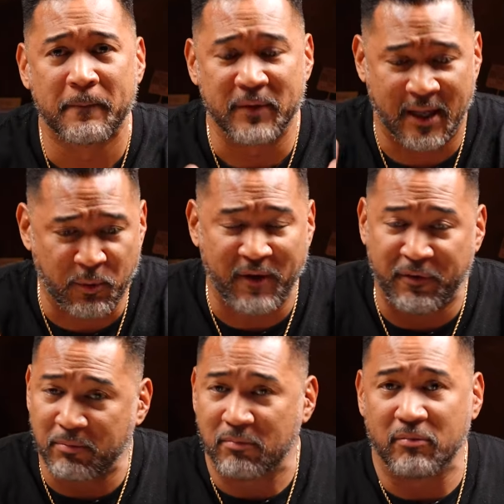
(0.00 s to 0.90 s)
They get away
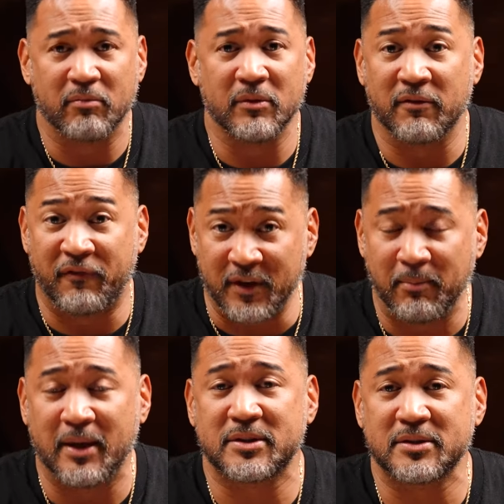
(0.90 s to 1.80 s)
from the
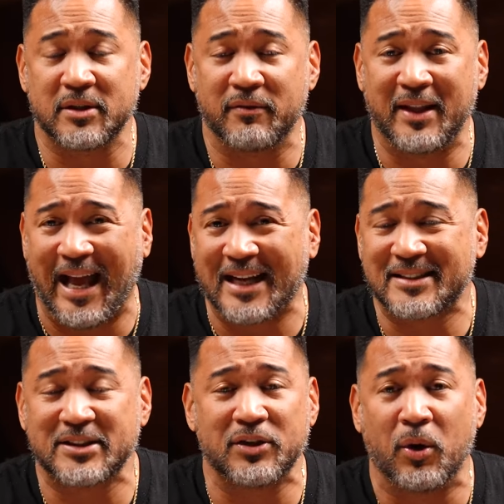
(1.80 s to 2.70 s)
fundamentals of the
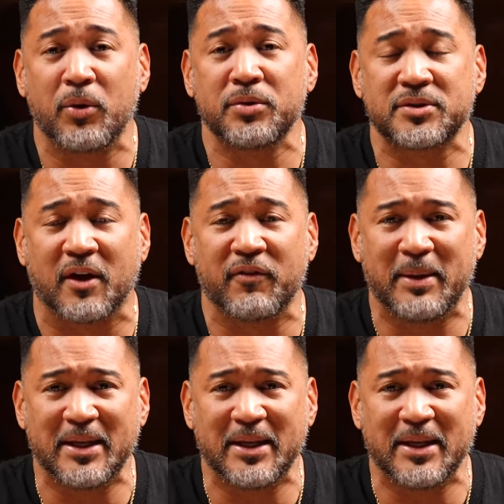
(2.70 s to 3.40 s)
X's and O's of their